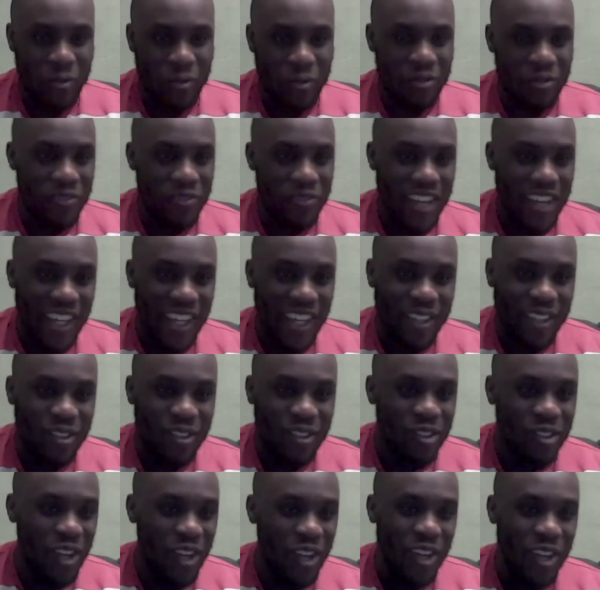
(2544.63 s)
I think
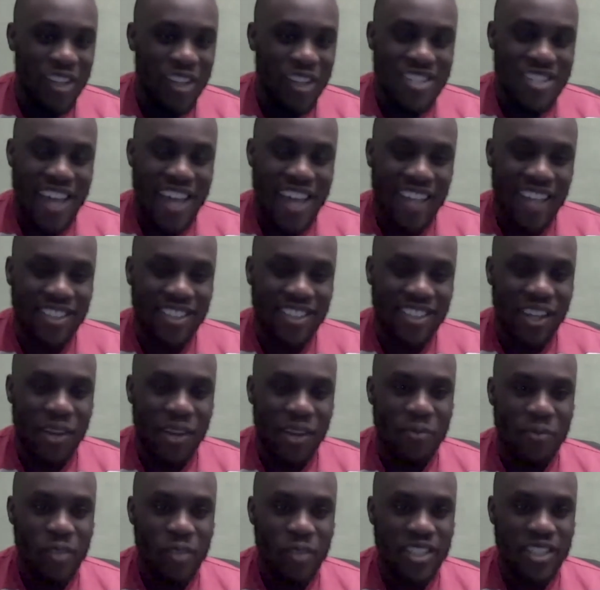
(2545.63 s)
Donny got sacked.
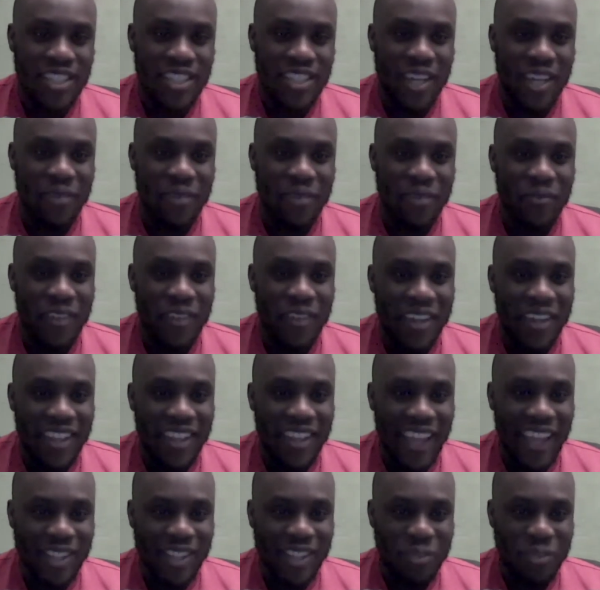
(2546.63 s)
What's his name?
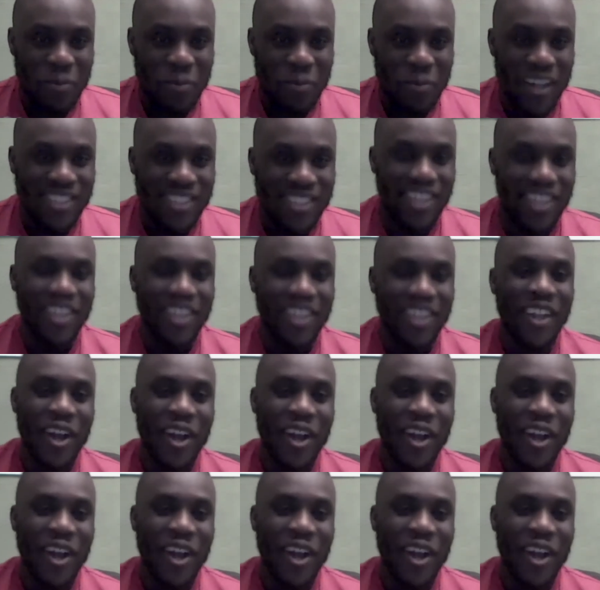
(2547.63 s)
Nigel Pearson.